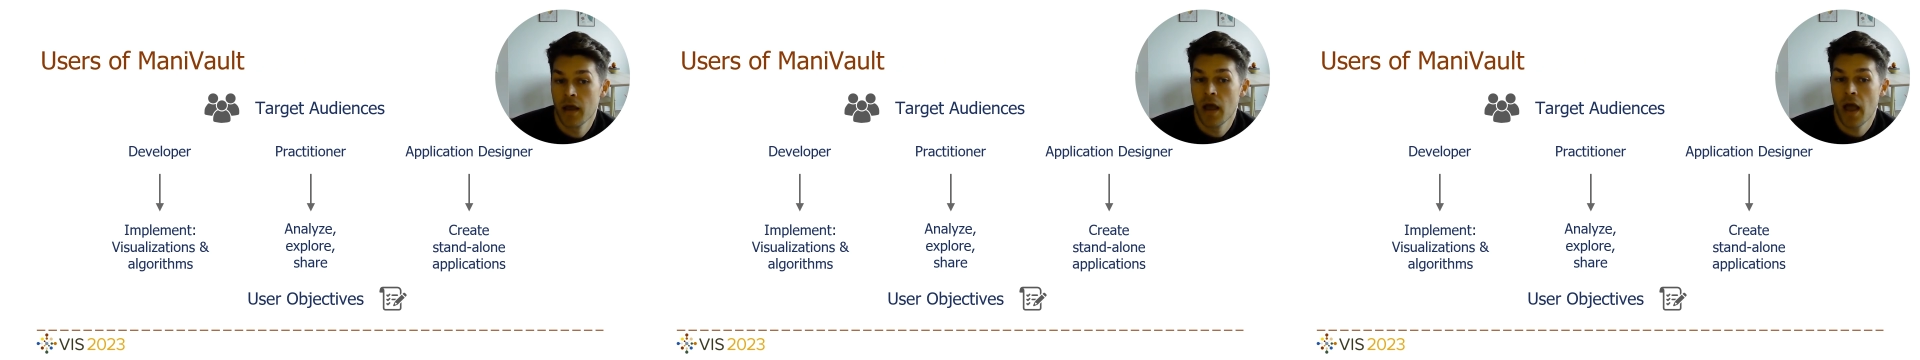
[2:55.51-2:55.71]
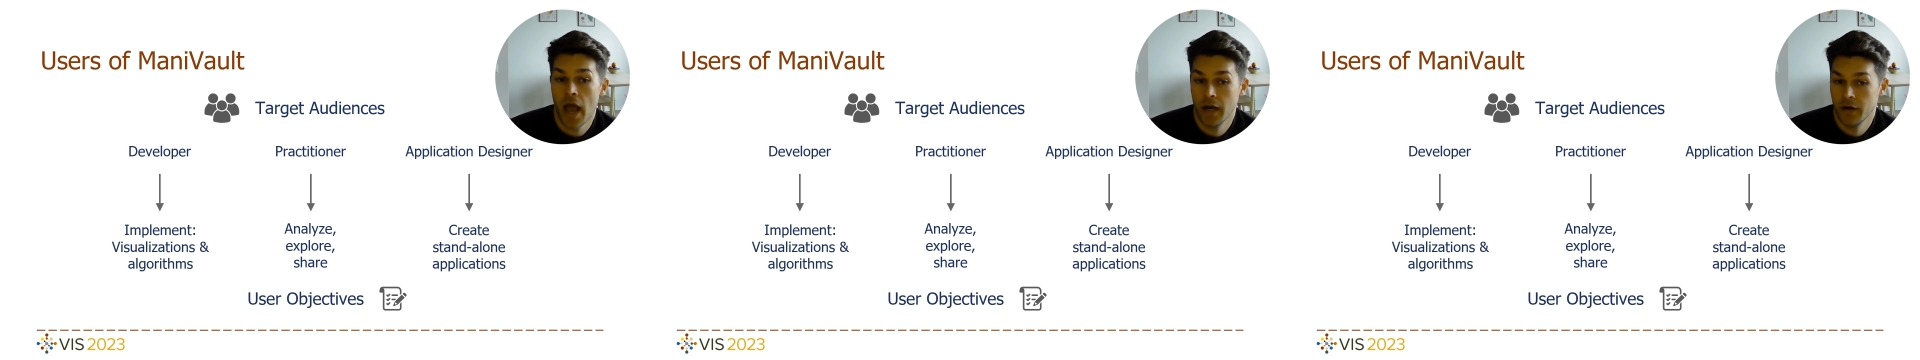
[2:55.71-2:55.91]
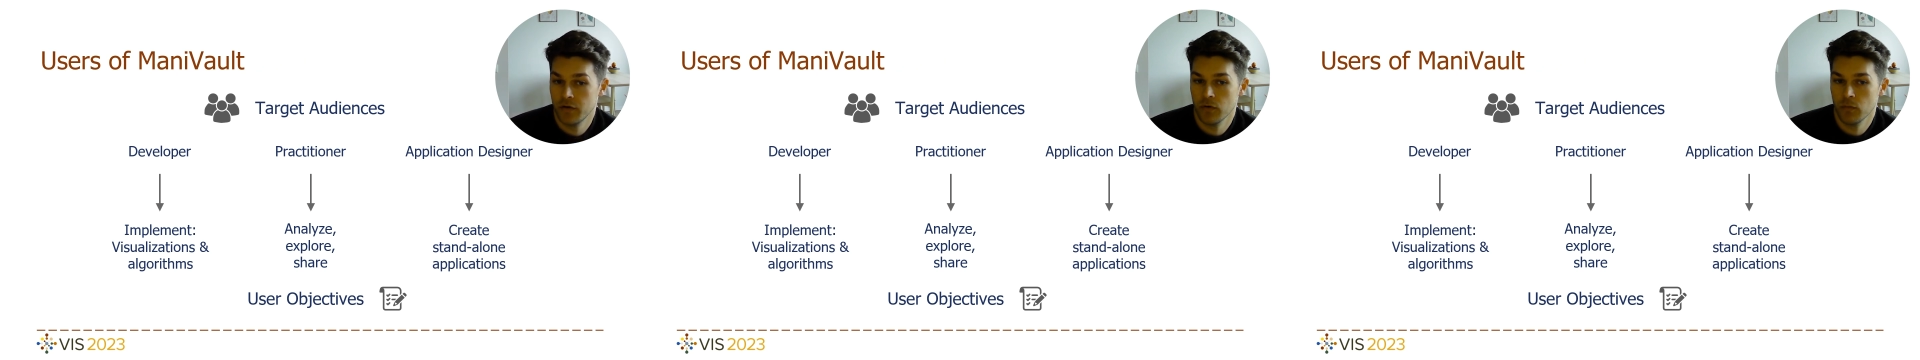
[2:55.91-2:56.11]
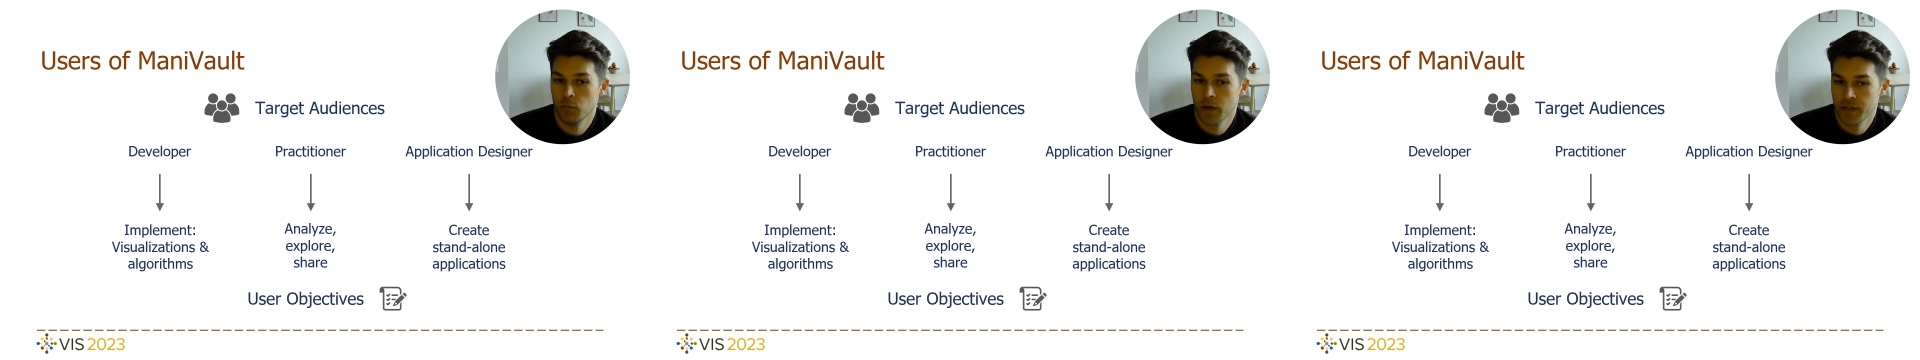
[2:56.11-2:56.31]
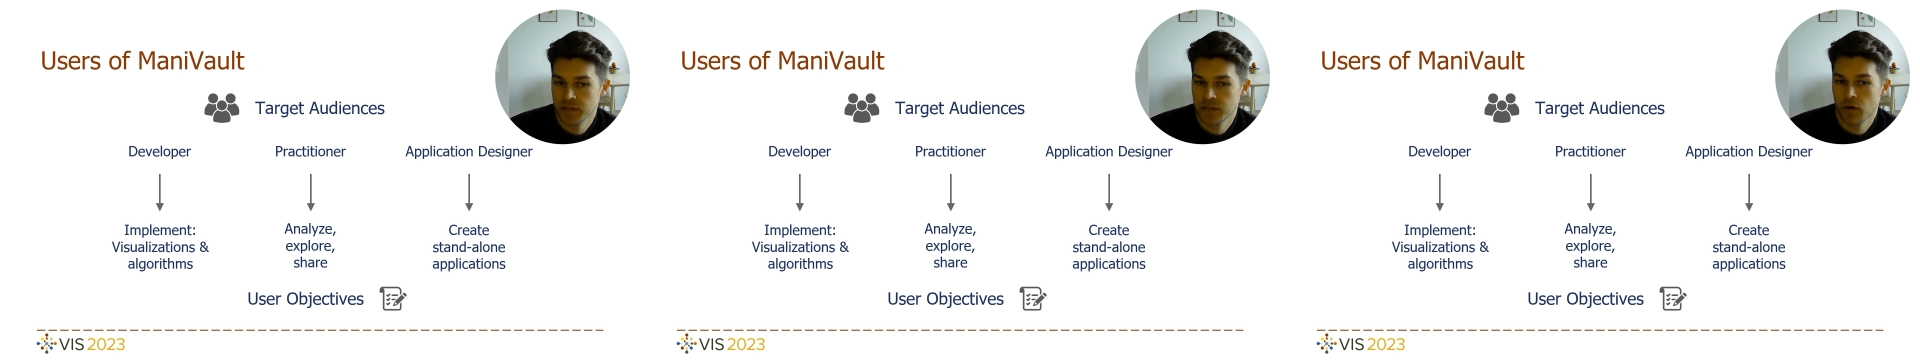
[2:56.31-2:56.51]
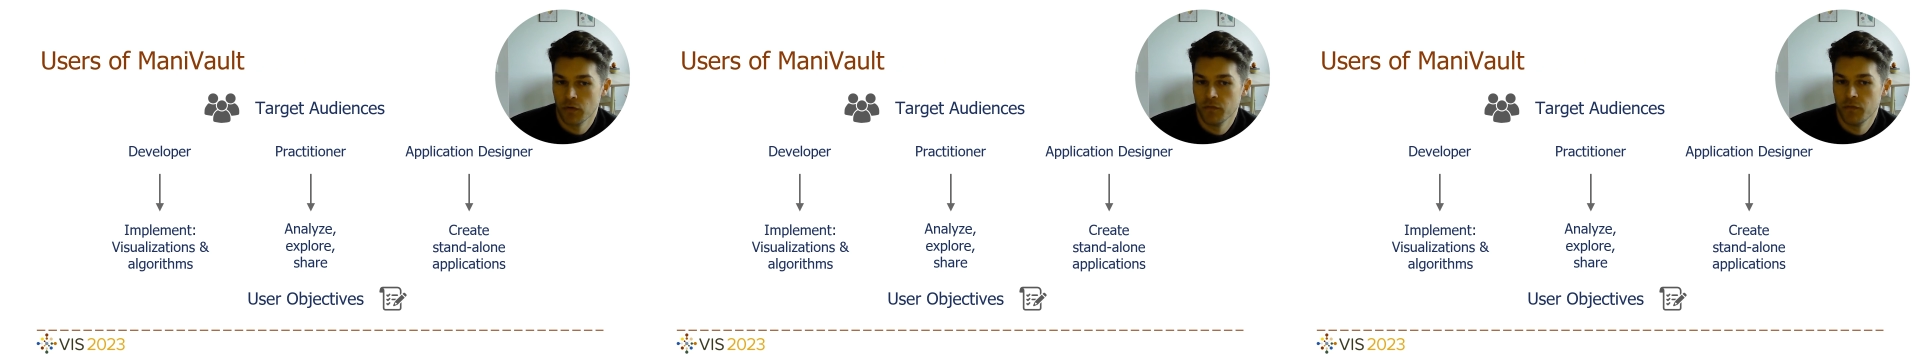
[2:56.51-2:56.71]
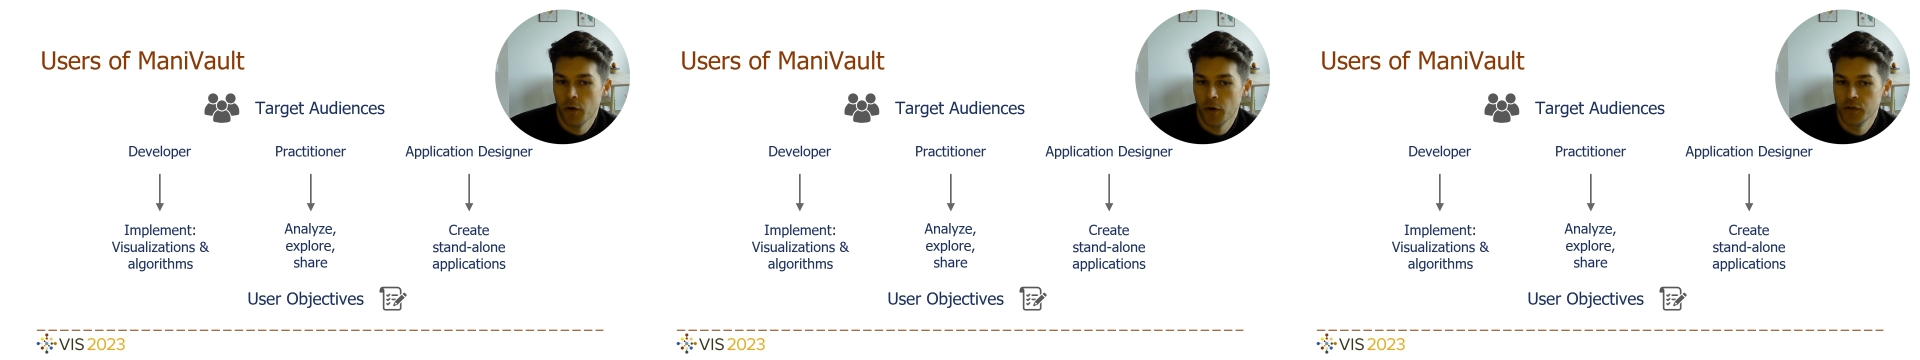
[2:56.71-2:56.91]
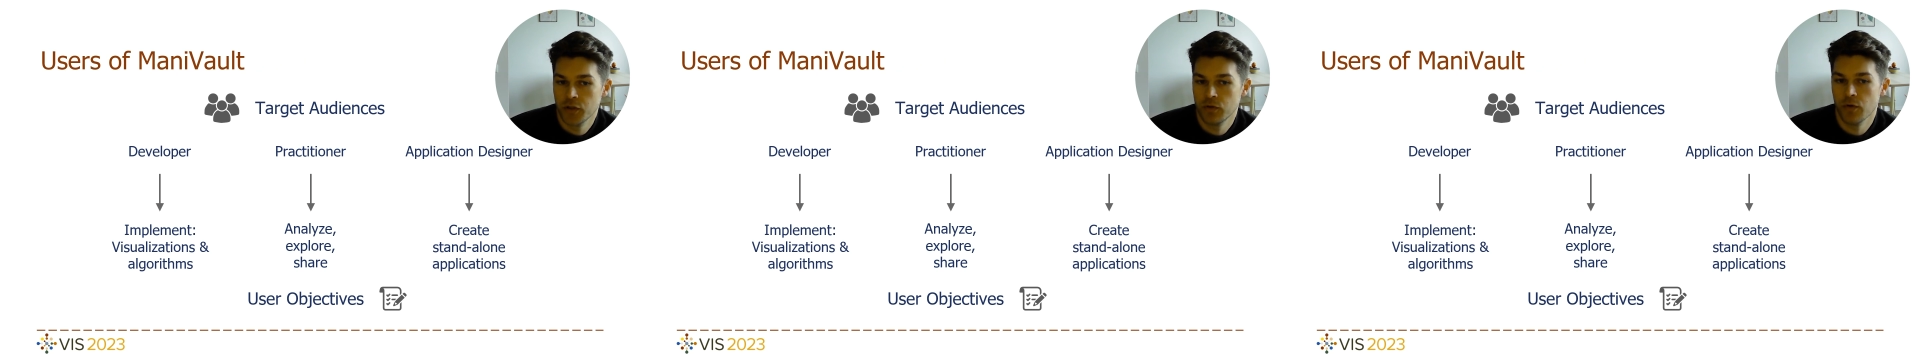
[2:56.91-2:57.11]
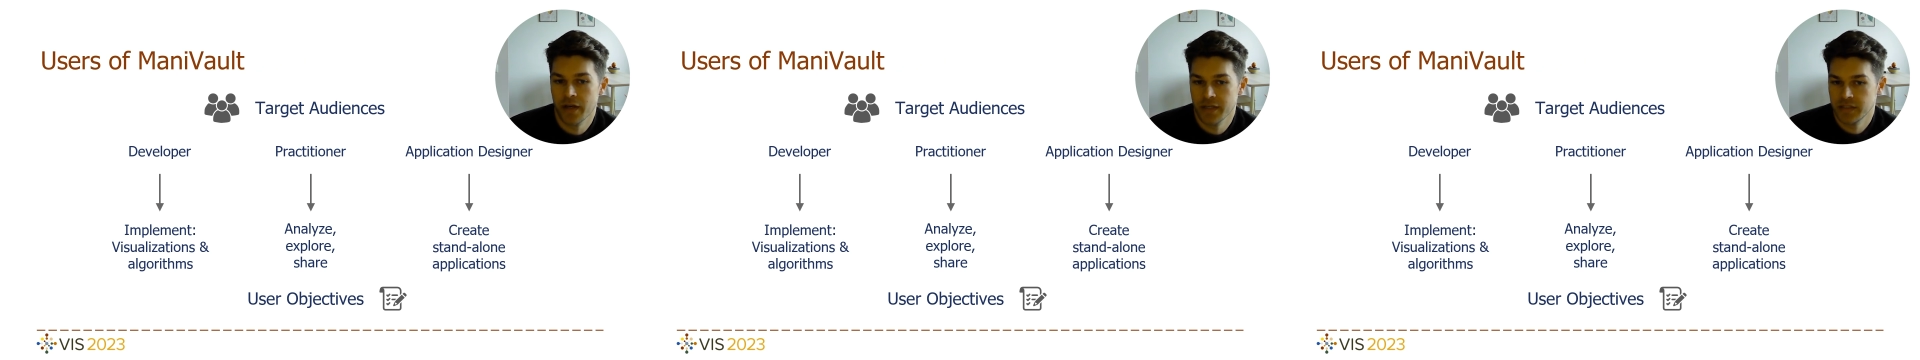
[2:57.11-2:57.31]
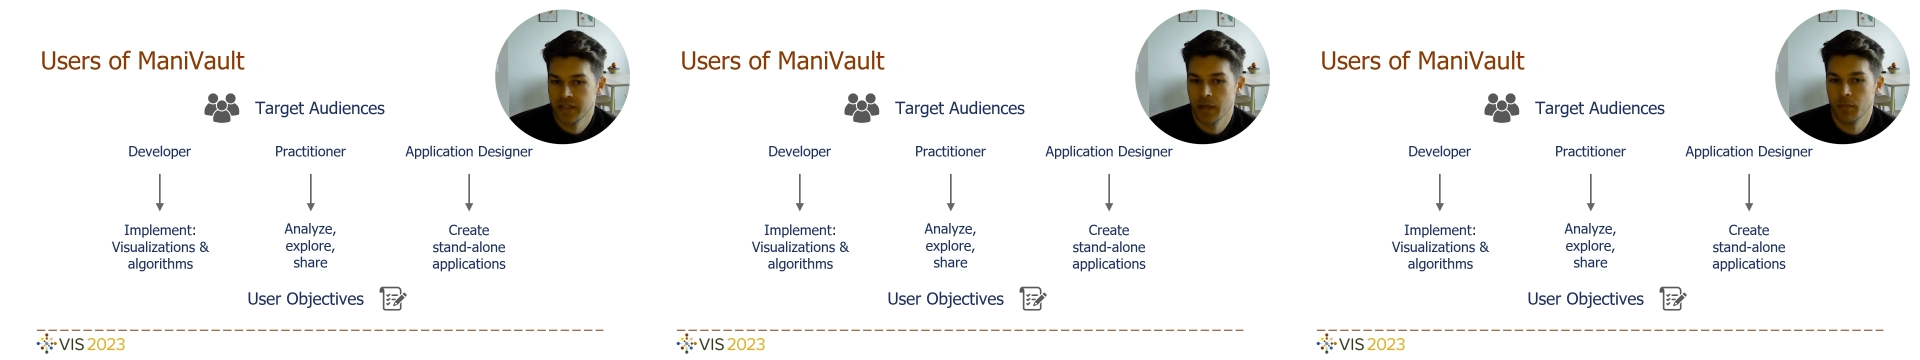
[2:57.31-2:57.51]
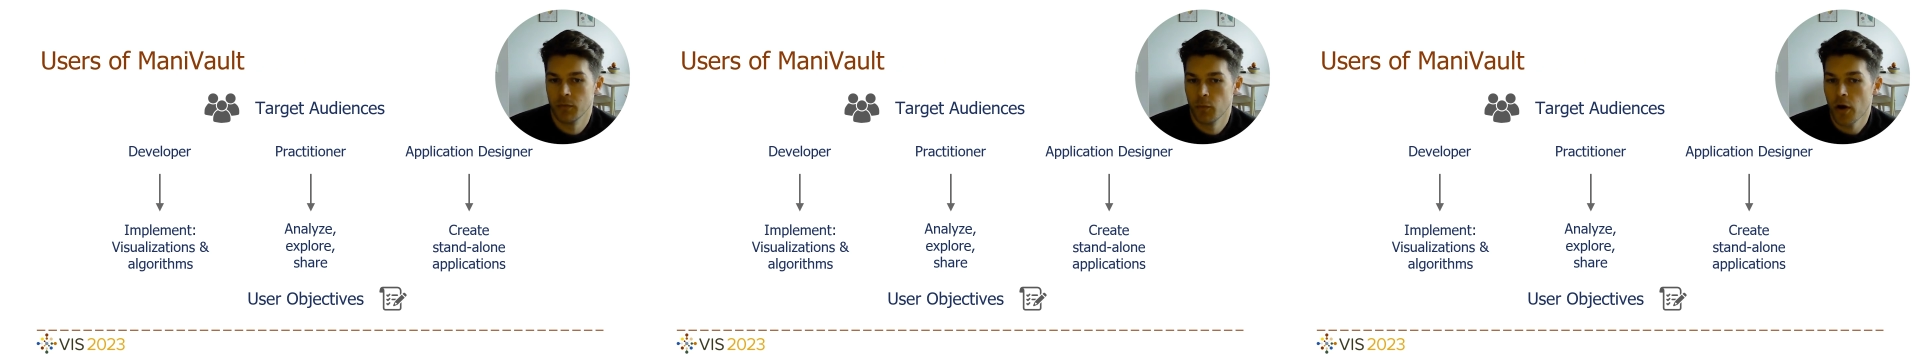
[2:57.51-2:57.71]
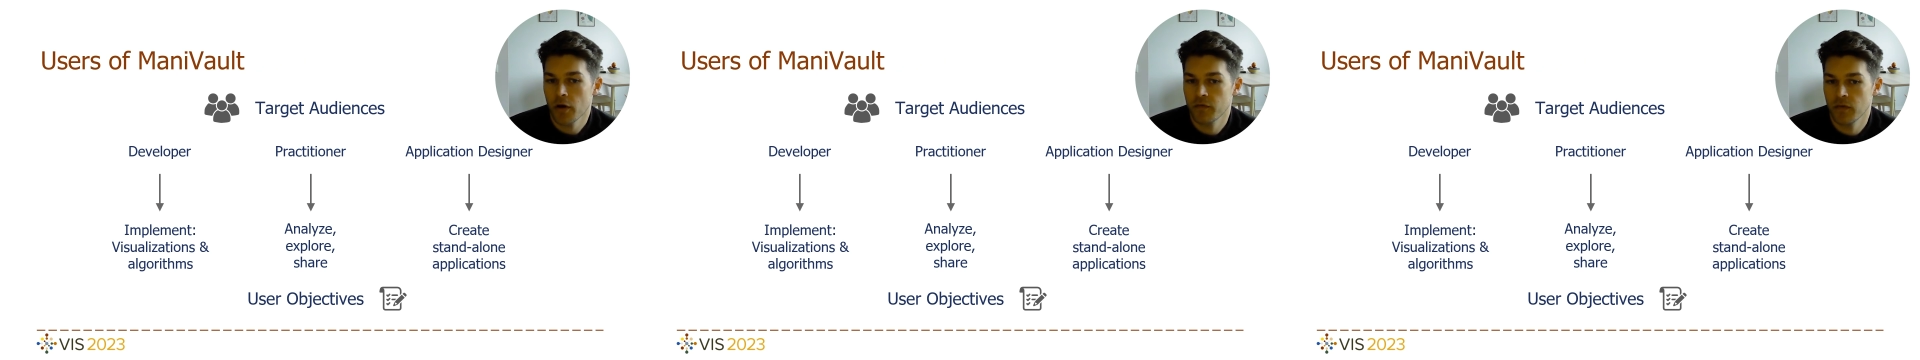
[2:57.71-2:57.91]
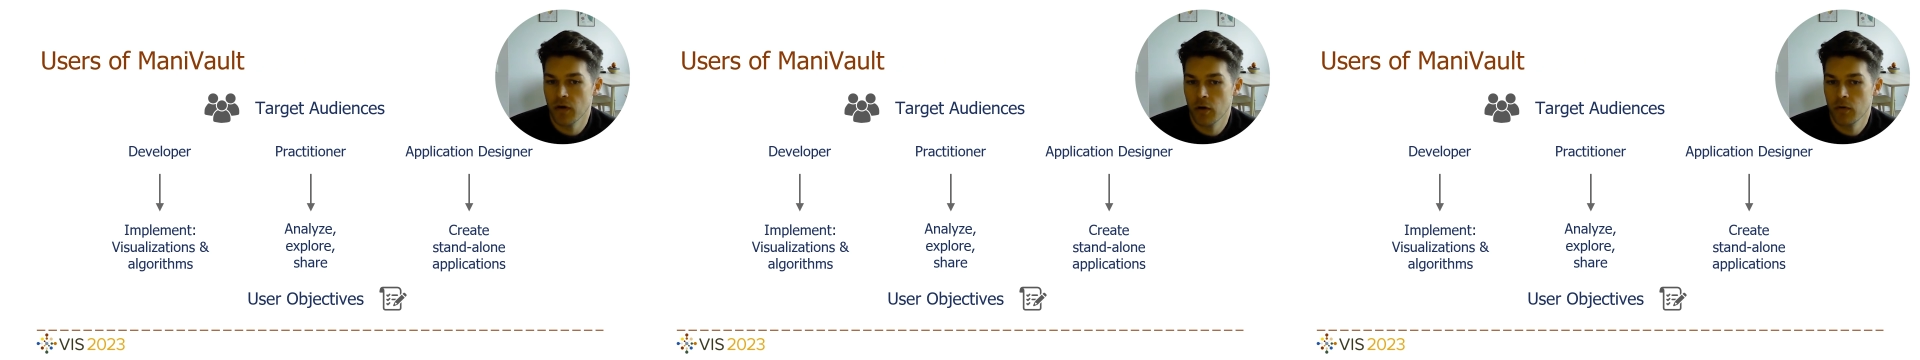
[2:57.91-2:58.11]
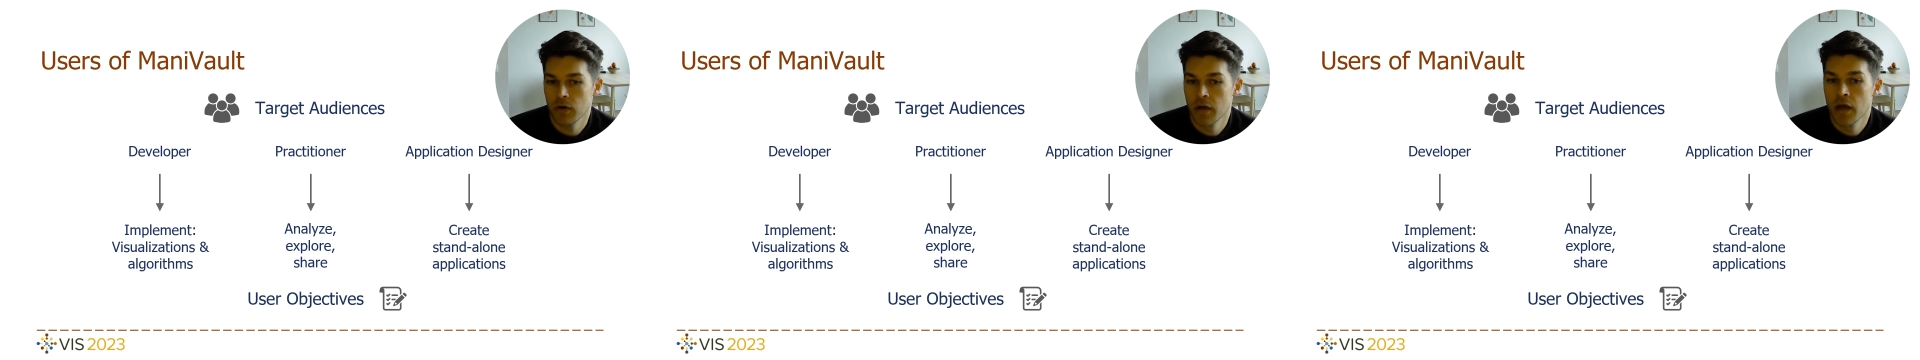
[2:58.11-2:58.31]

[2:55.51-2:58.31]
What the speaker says: and once converged to a stable workflow,